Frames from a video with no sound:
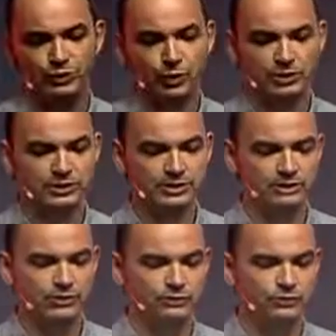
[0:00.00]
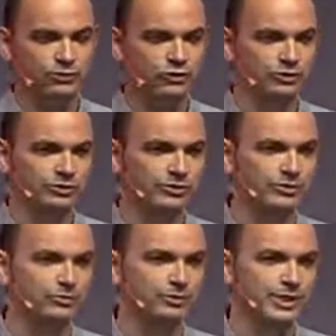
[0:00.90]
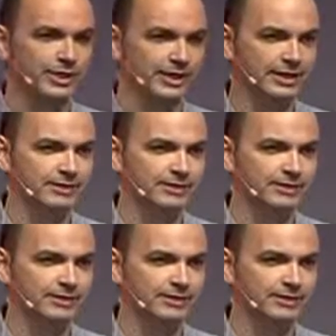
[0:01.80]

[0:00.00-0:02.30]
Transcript: we want the future to be like?